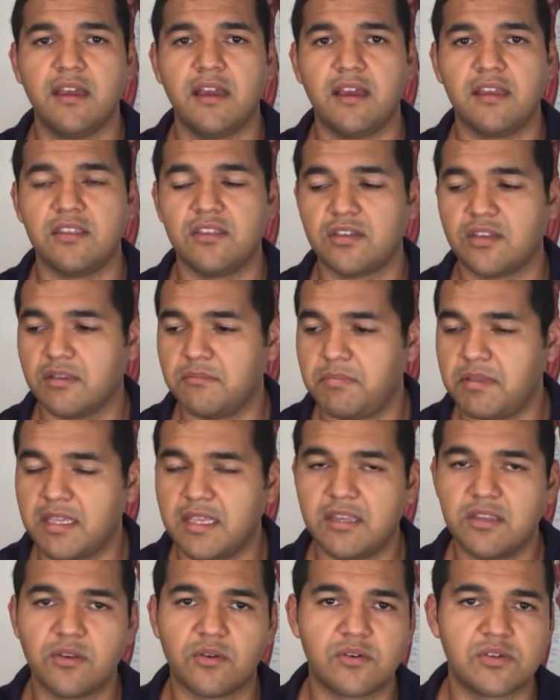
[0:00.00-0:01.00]
Uh, you could
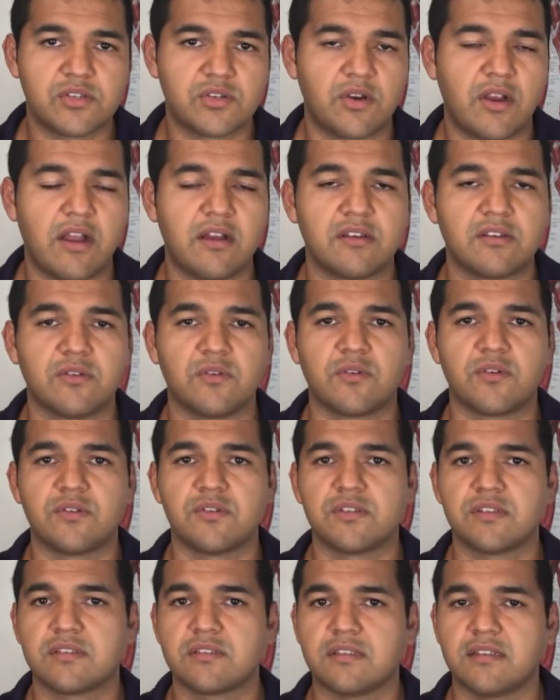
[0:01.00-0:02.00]
be indoors or
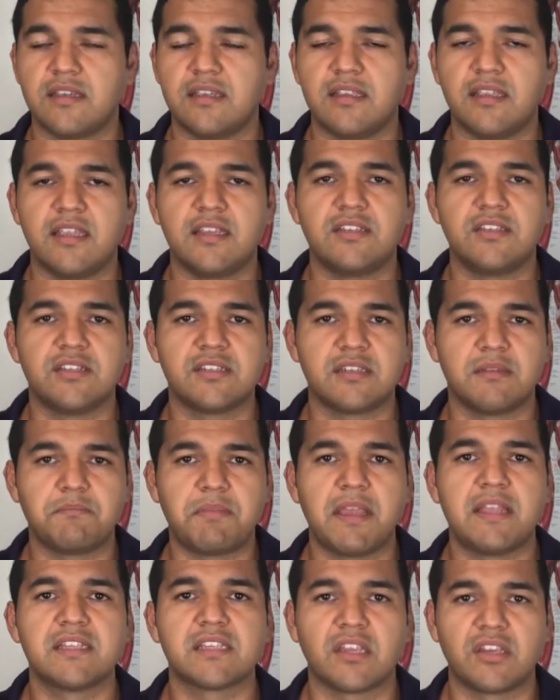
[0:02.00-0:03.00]
outdoors. It, it just
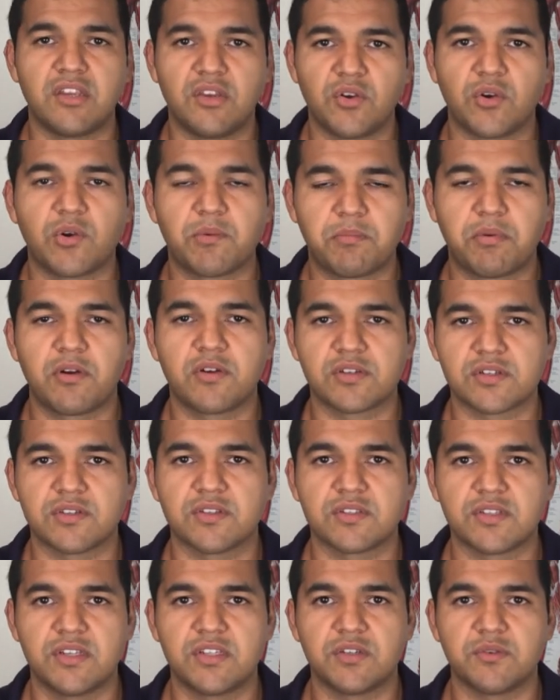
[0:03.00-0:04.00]
depends on your
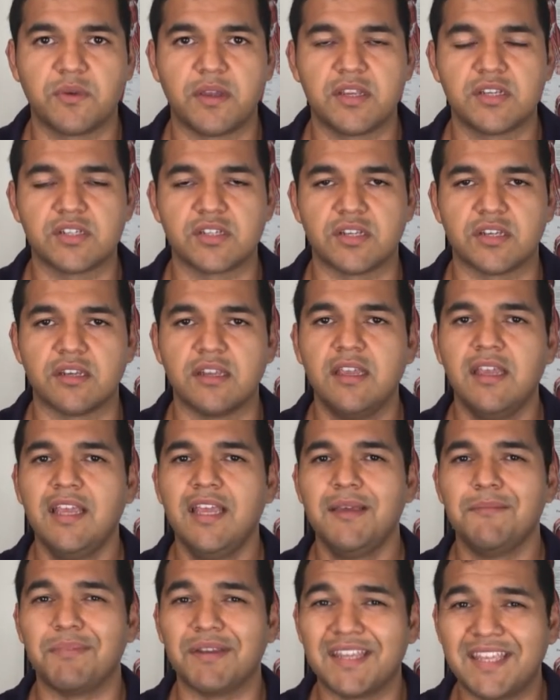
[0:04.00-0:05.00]
personal situation,
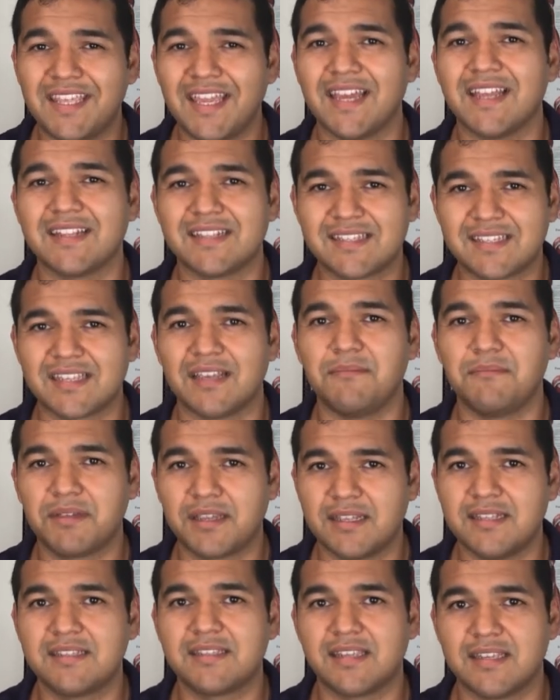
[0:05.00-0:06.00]
but get some
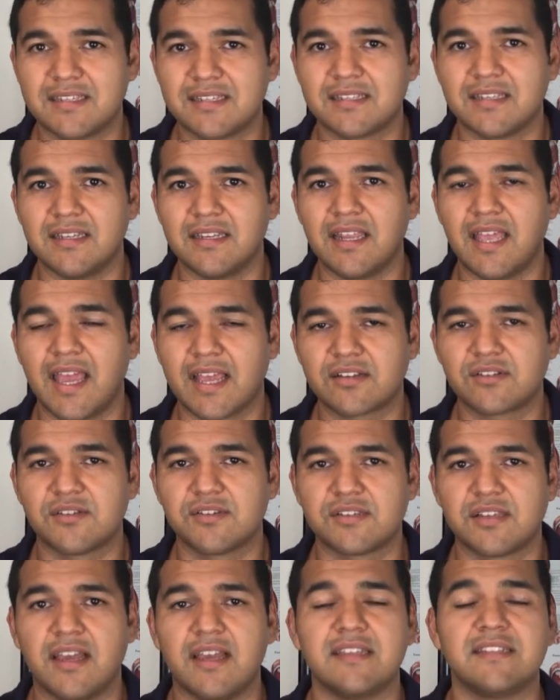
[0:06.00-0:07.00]
consistent
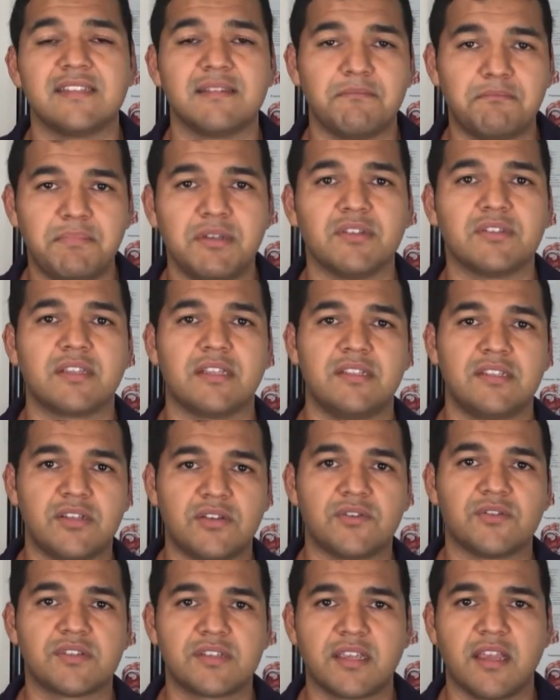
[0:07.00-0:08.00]
exercise built
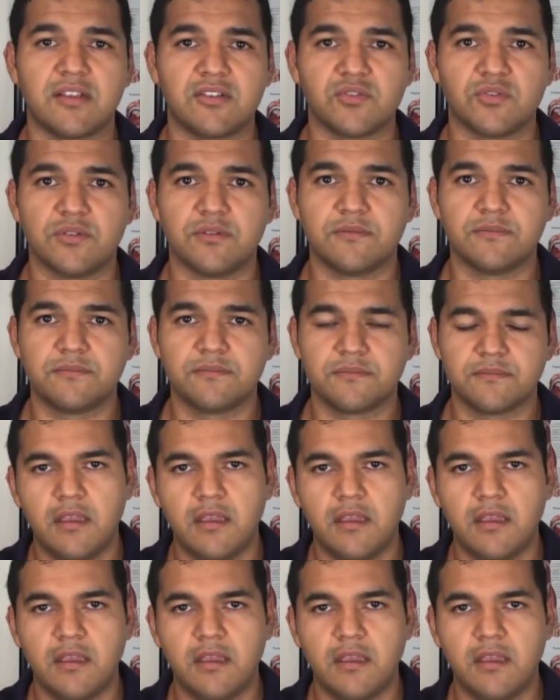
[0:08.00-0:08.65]
into your schedule.